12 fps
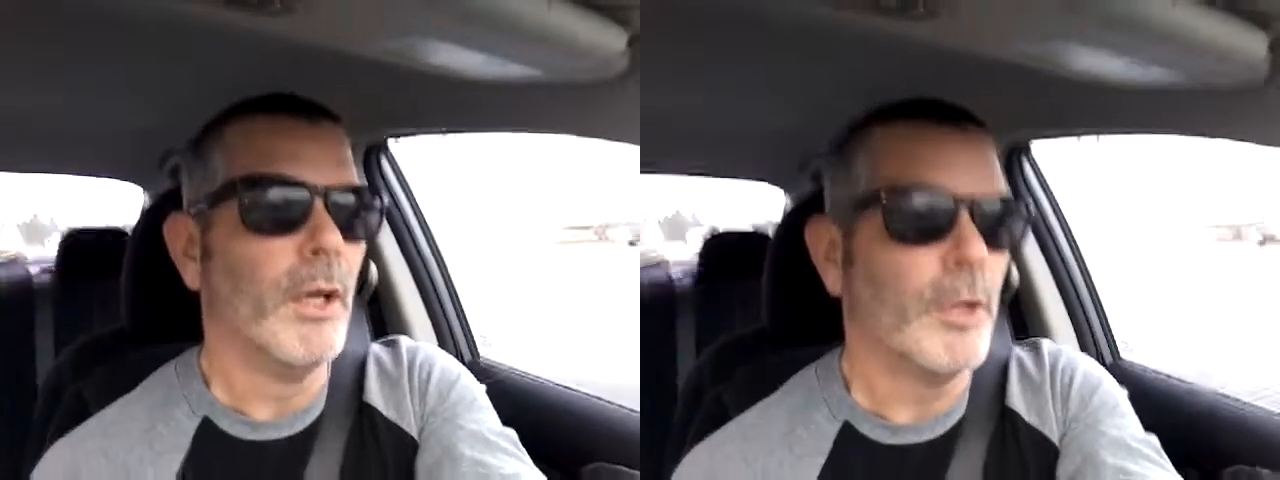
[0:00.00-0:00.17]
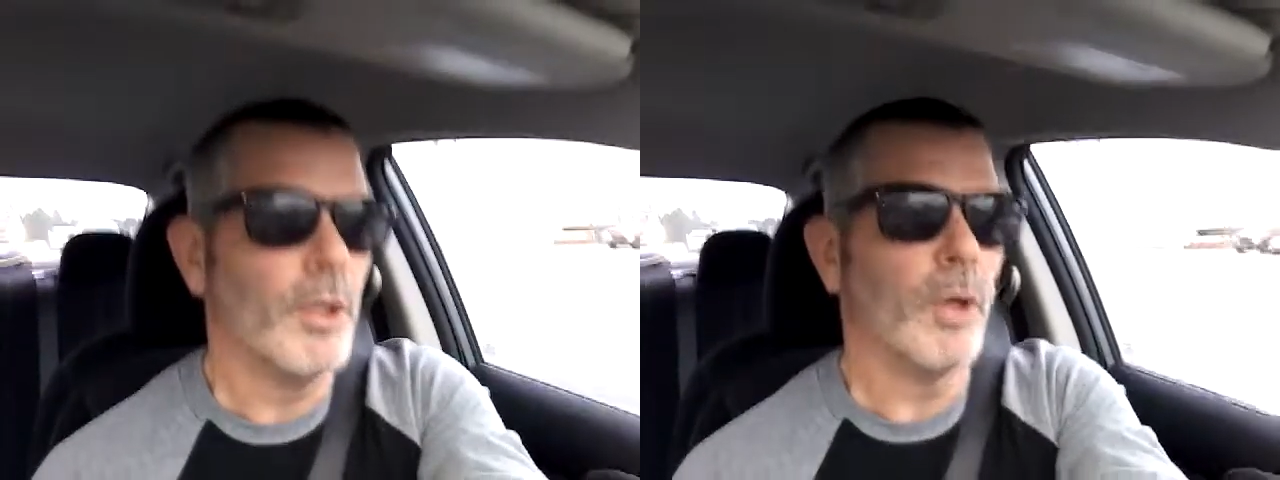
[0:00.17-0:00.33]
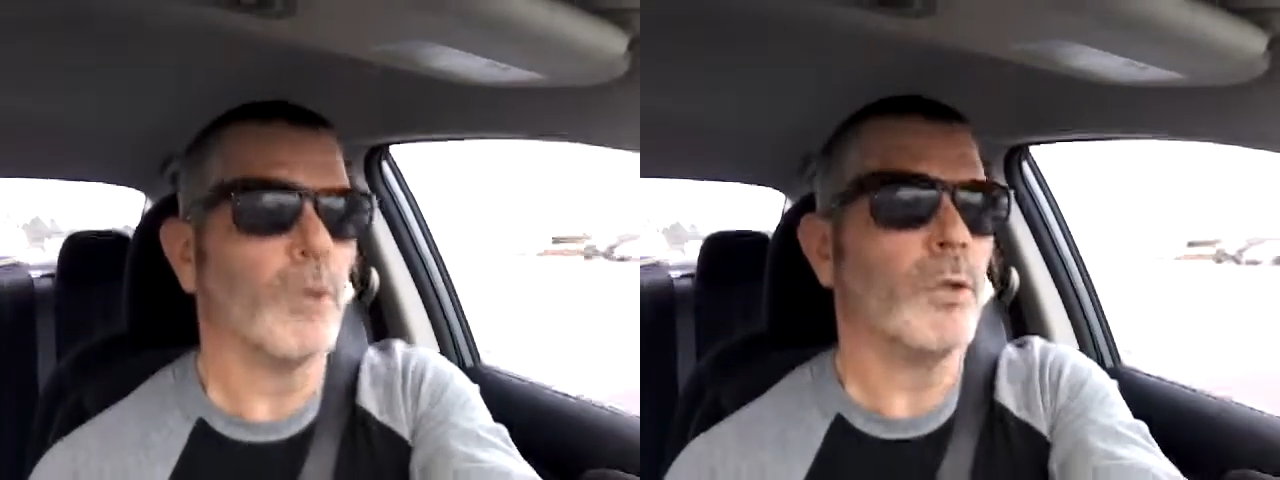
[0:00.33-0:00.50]

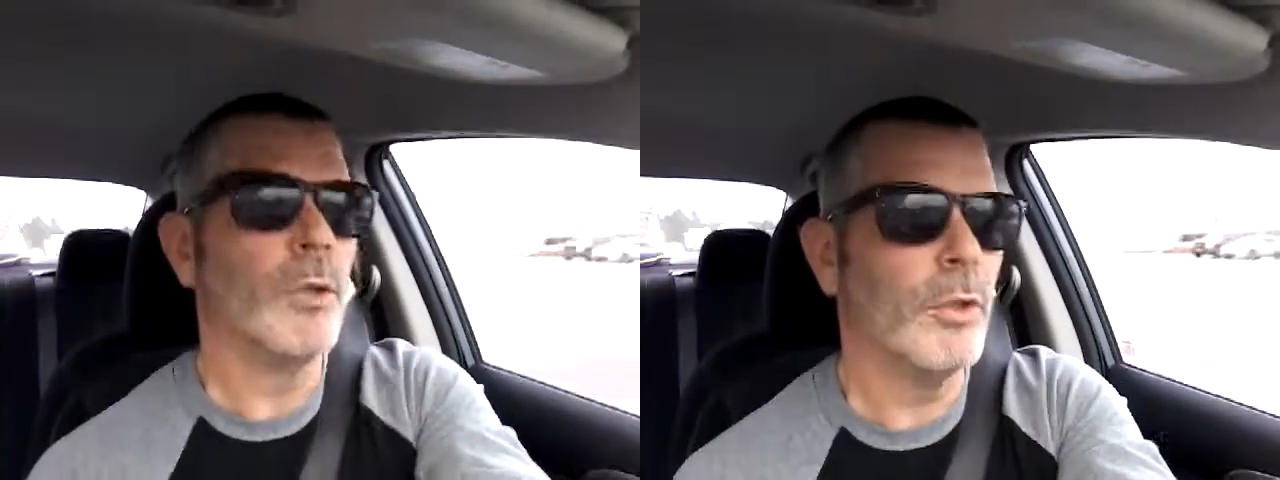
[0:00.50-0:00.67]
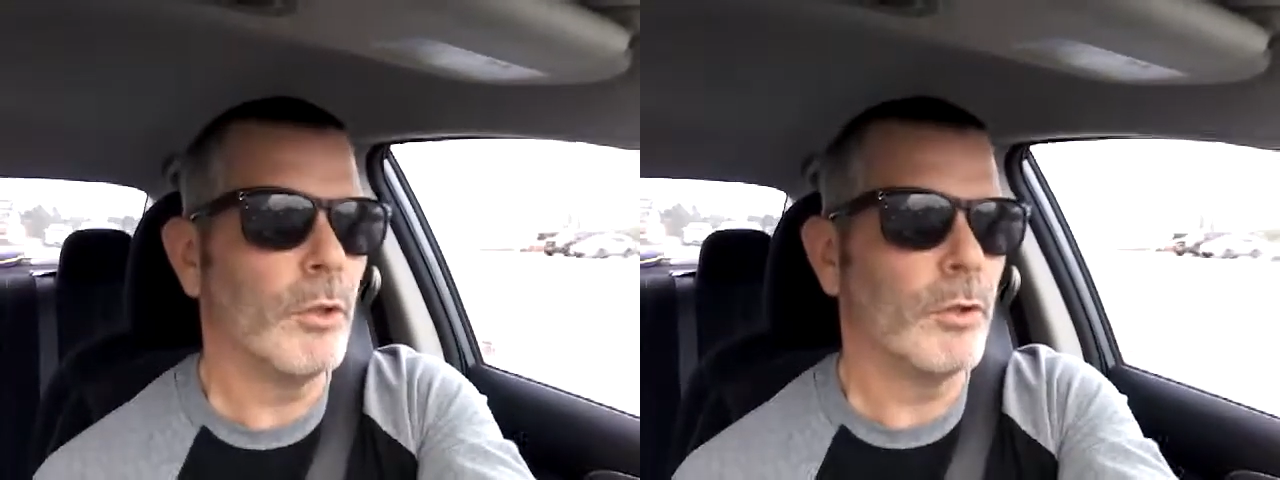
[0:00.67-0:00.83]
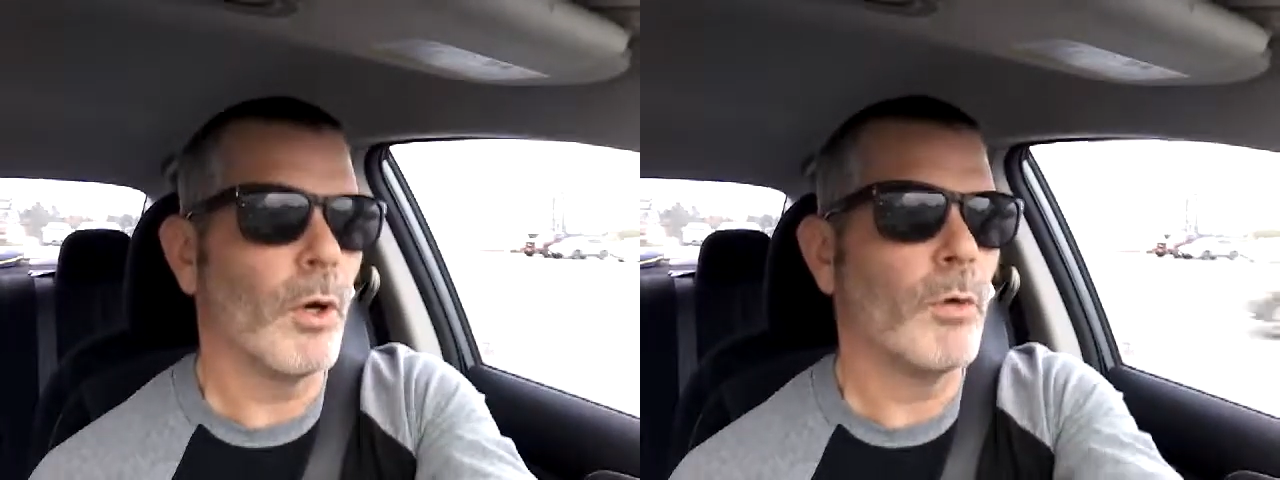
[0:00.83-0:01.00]
You know,
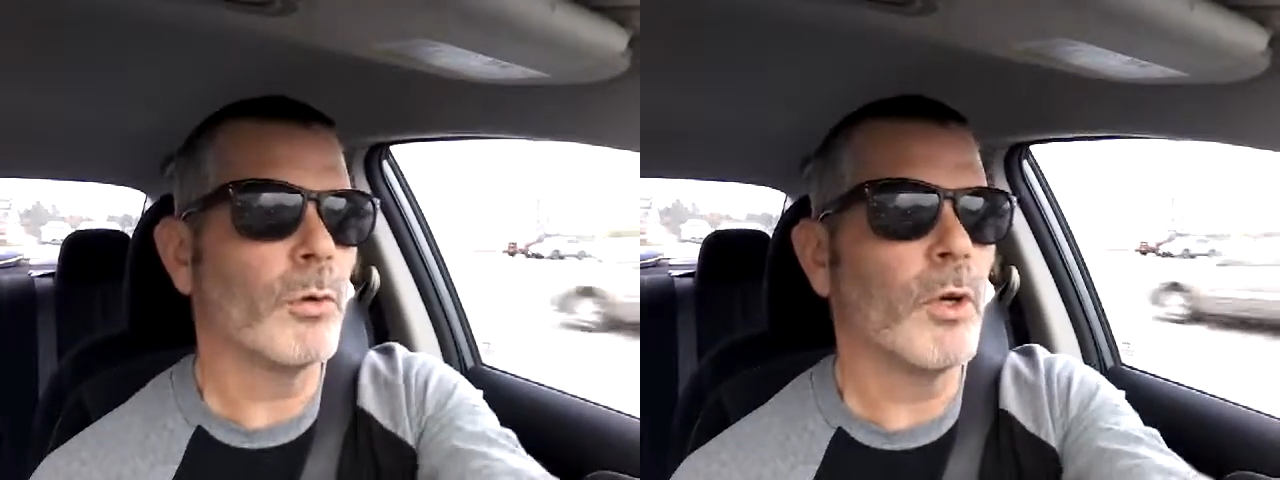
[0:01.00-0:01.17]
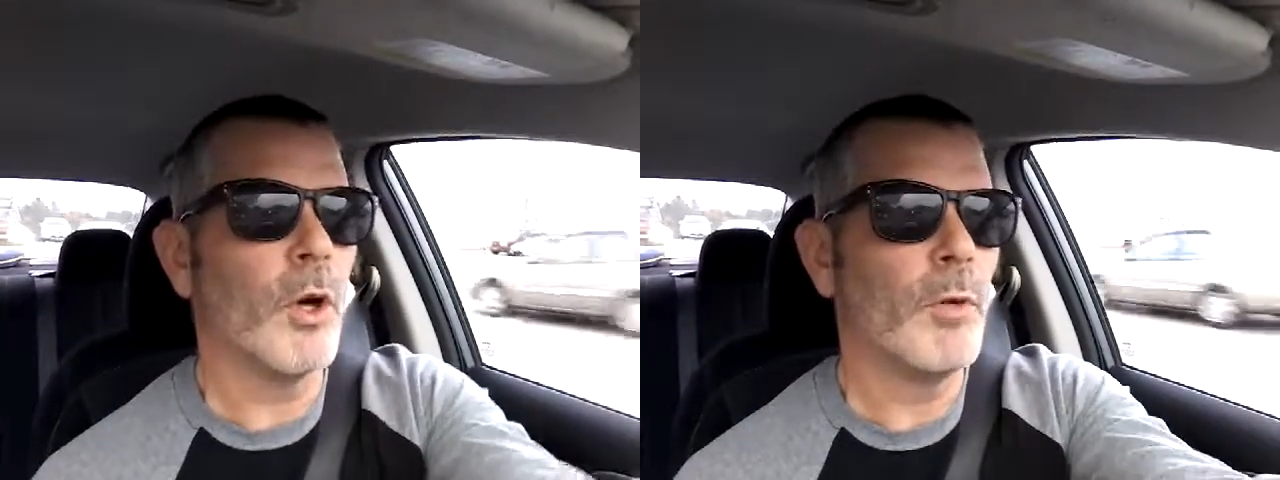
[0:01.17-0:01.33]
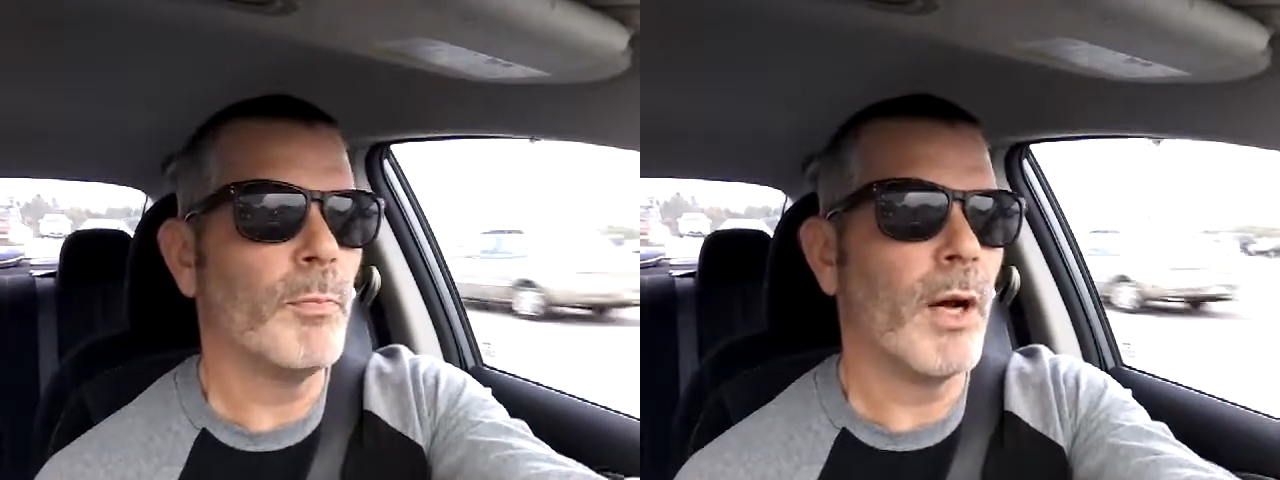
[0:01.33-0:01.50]
don't
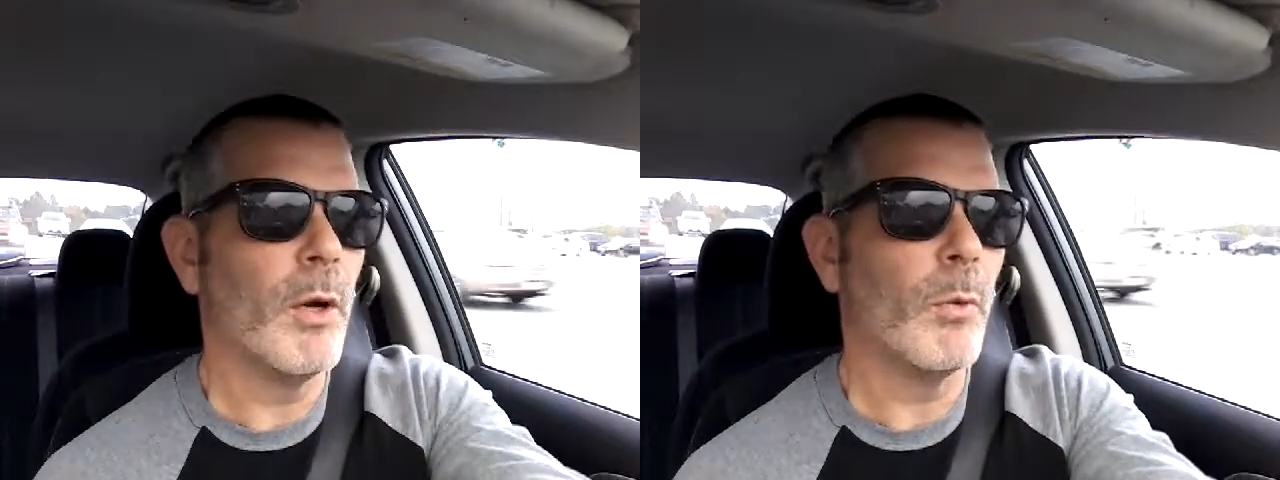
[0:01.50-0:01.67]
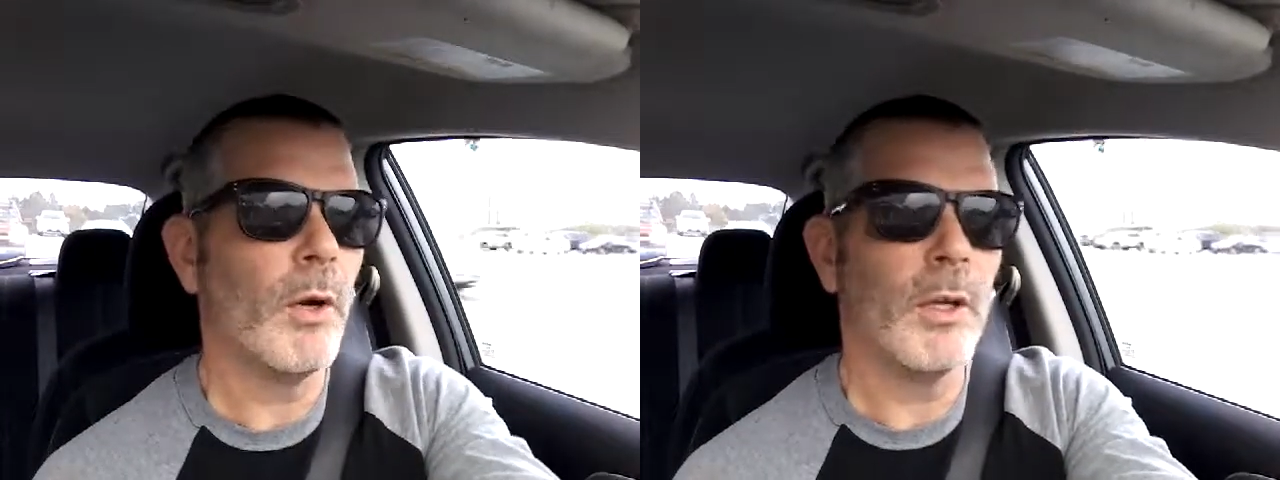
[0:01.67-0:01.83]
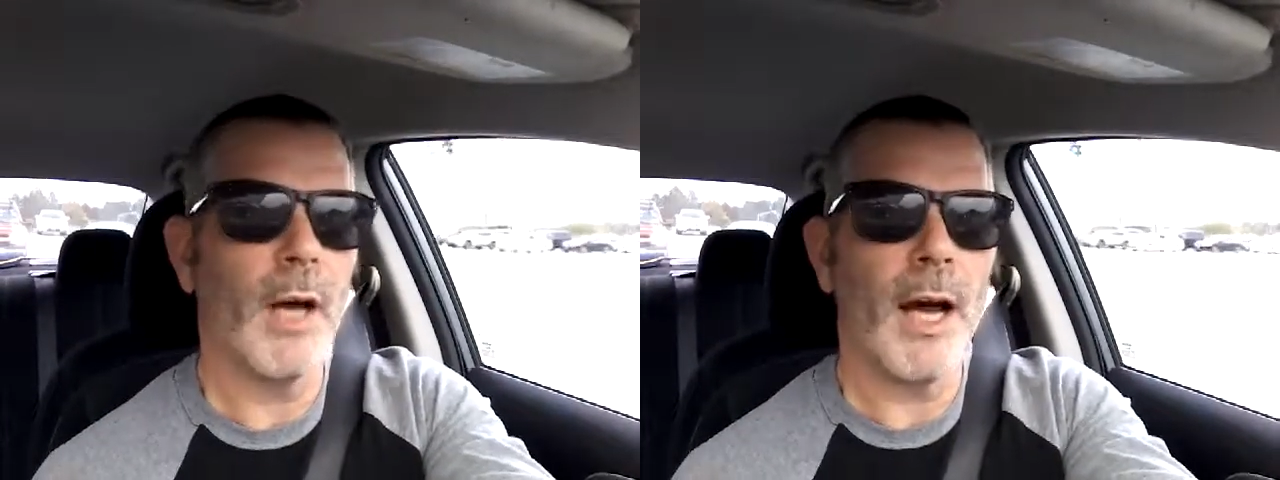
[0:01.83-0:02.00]
go by
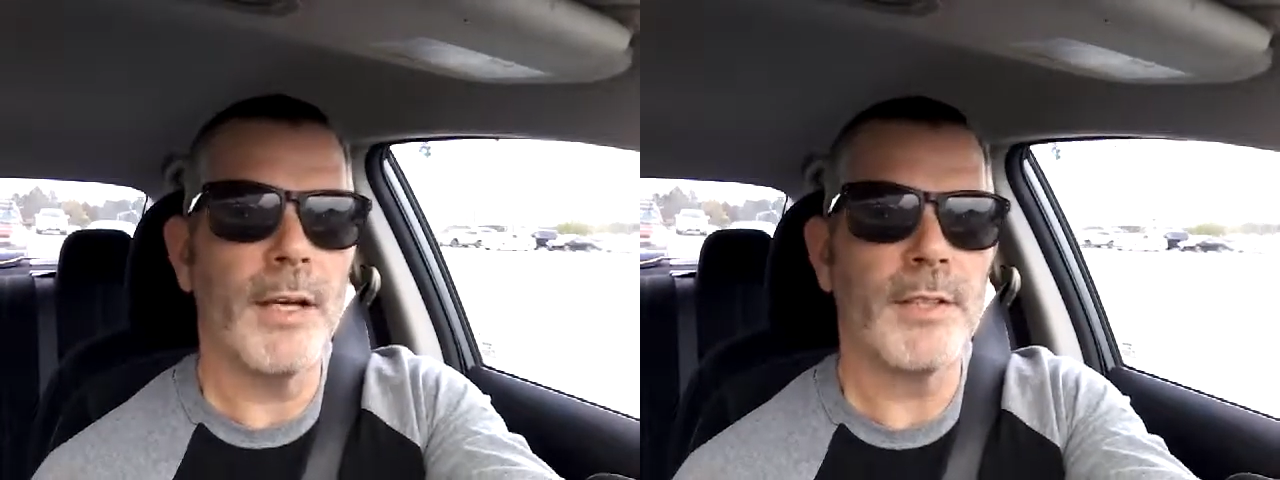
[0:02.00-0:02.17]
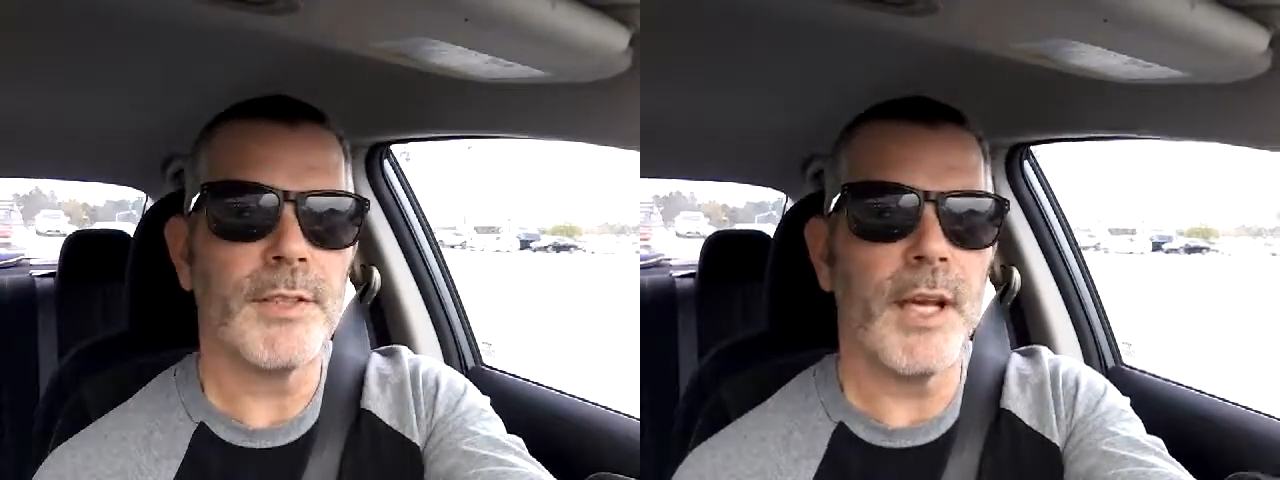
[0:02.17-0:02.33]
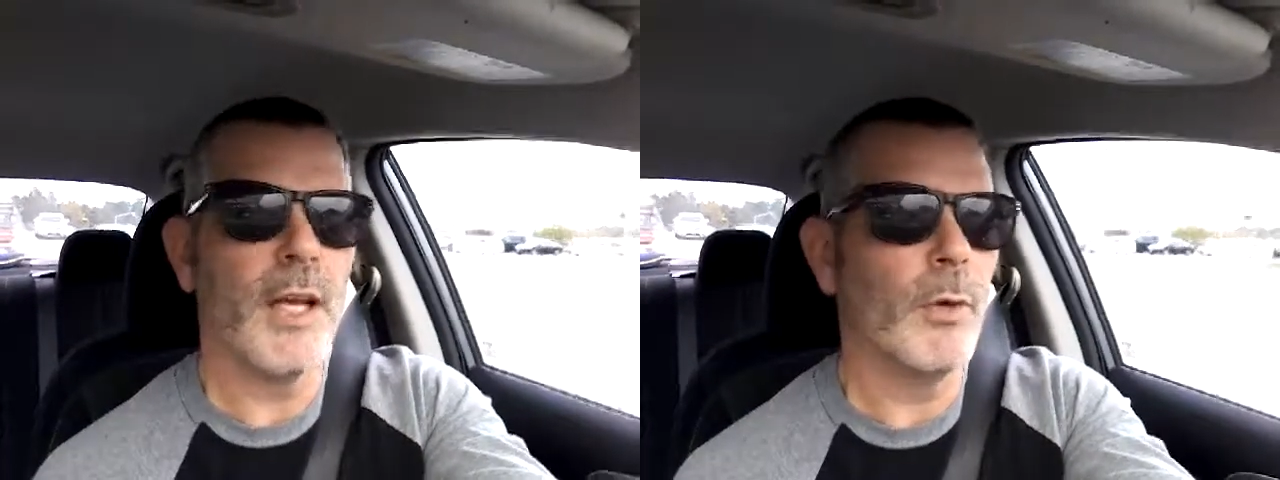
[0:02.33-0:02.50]
what I
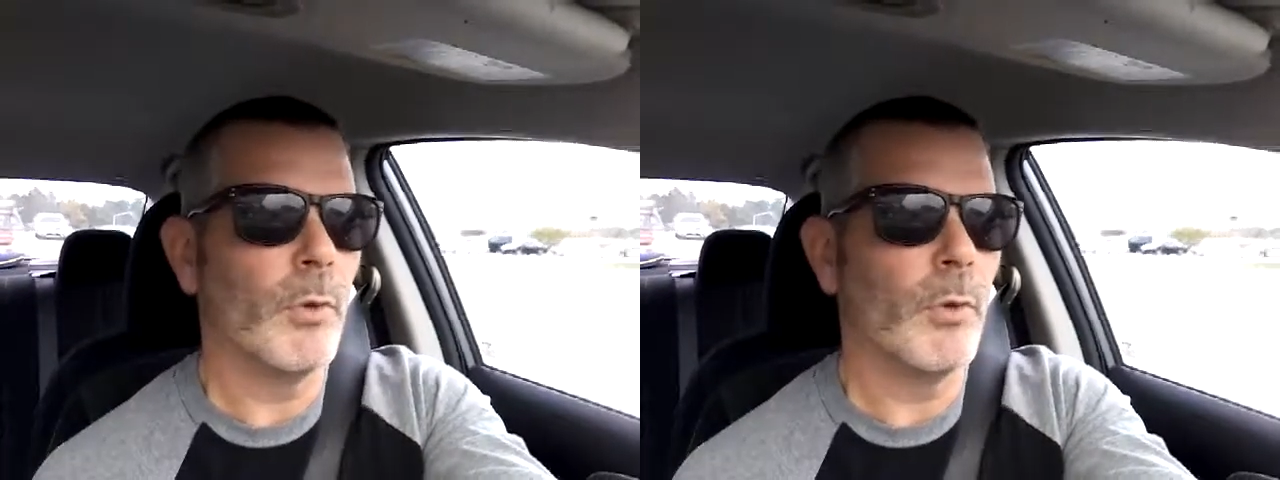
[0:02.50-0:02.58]
say,